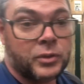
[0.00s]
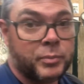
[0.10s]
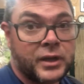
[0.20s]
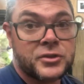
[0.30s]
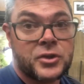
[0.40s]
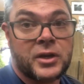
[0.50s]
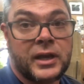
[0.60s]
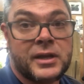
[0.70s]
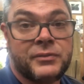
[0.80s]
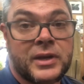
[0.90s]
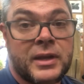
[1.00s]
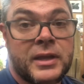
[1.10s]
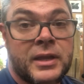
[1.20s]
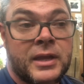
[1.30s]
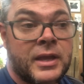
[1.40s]
bugs ironed out of it.
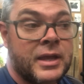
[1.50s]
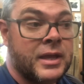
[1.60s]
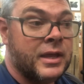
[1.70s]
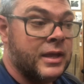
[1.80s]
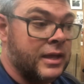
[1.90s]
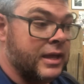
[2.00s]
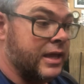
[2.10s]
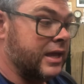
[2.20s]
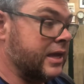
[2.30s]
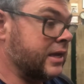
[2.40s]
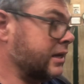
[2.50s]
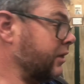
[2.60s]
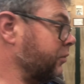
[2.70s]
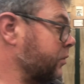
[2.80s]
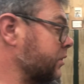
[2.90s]
And
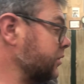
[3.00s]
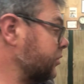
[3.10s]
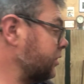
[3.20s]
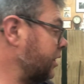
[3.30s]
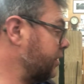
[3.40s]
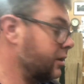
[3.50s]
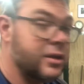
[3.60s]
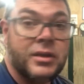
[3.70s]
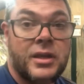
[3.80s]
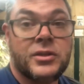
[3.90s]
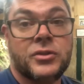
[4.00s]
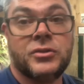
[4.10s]
otherwise, yeah, it's good